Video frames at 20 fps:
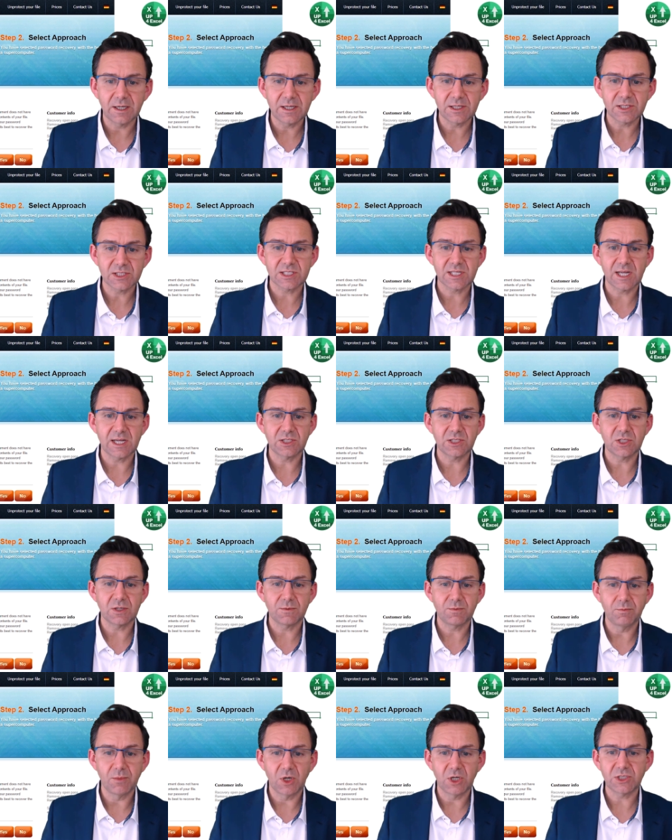it says
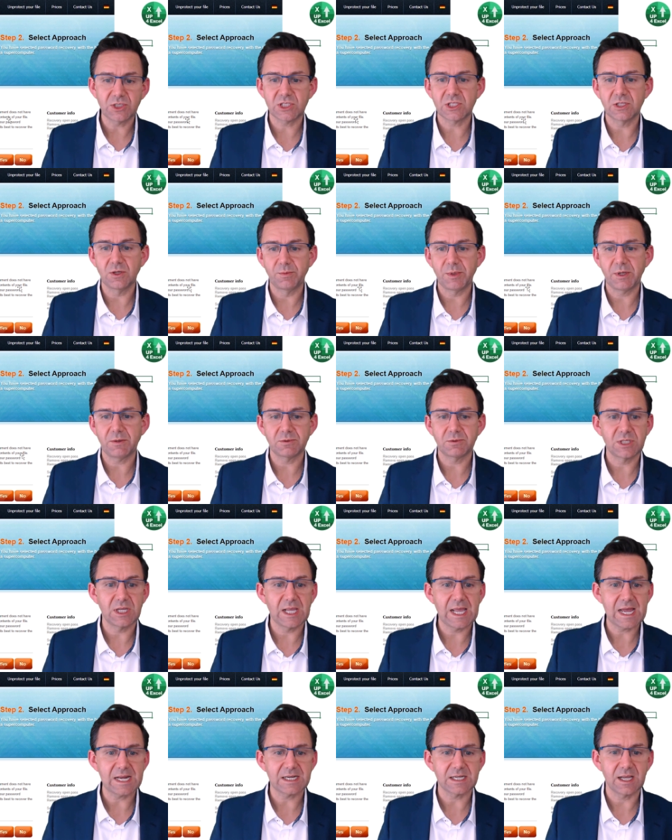you might still be able to
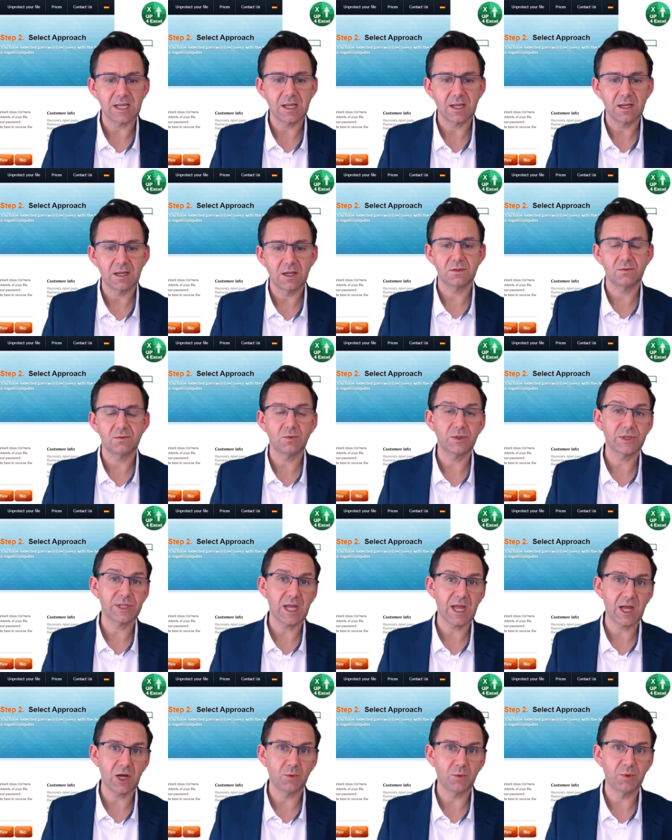get it with the
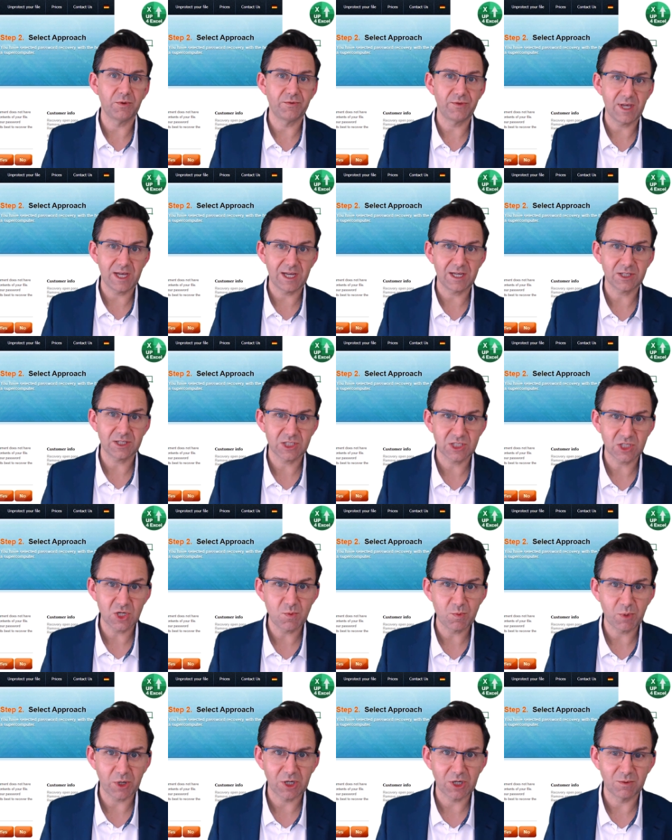help of their
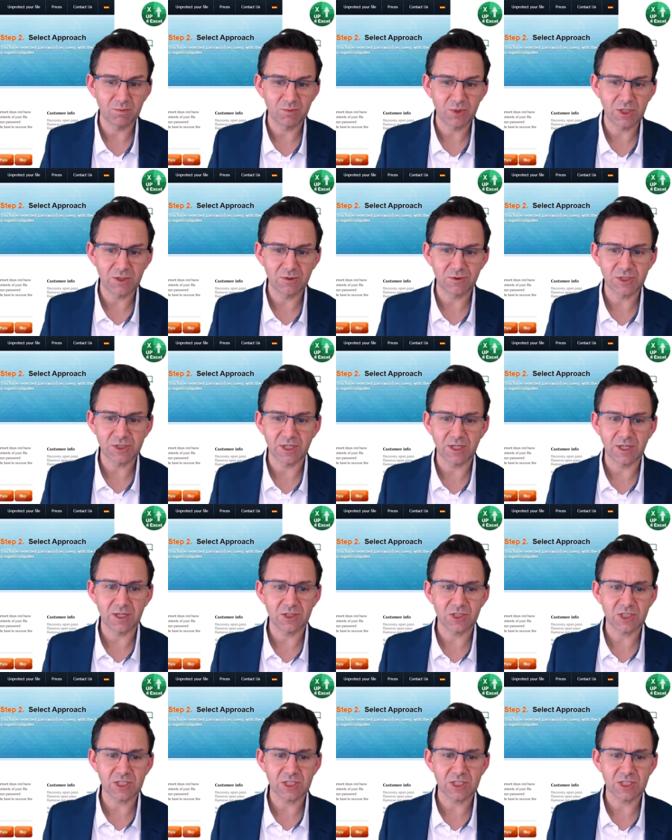supercomputer.